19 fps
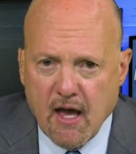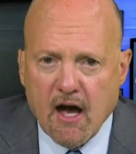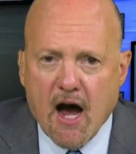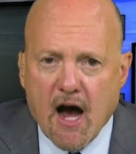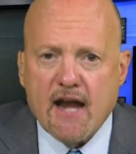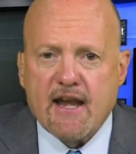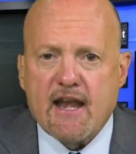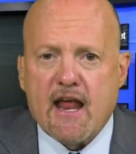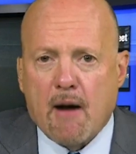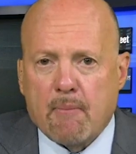
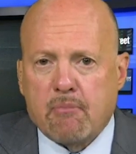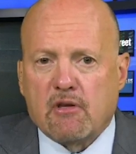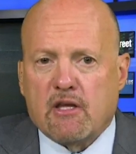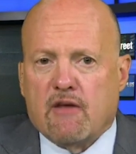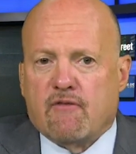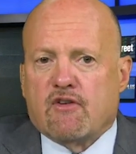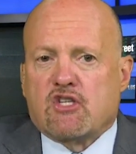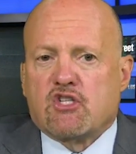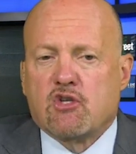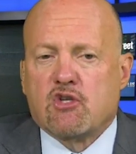I now believe
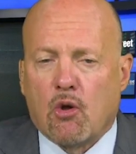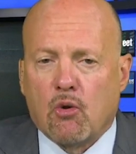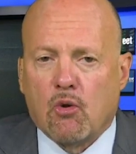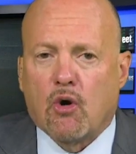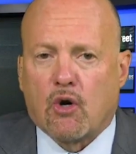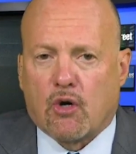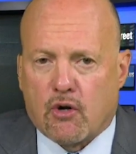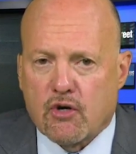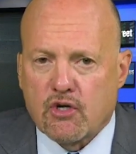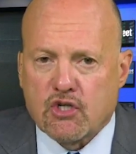it's no
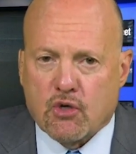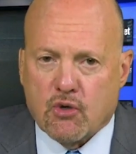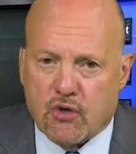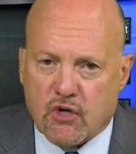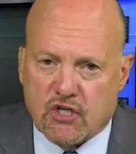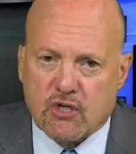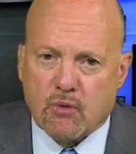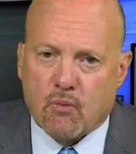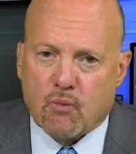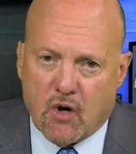longer as good
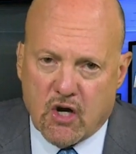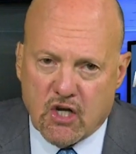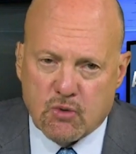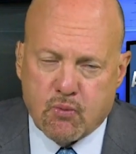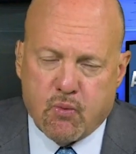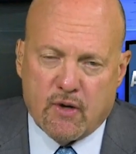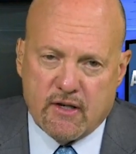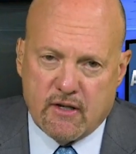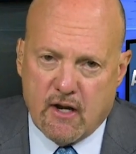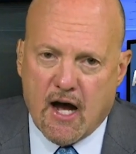as it was
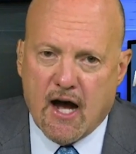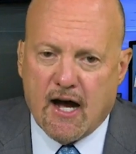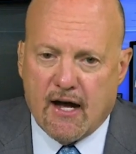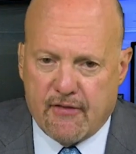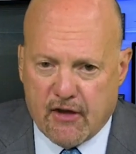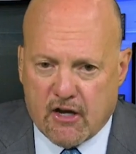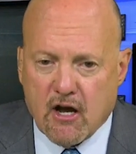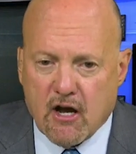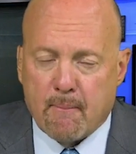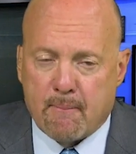when
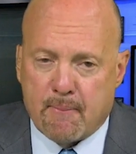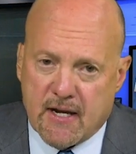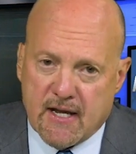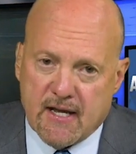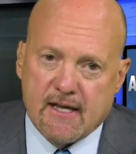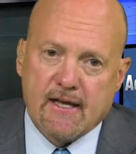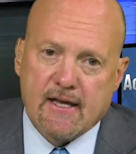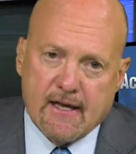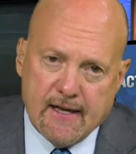the company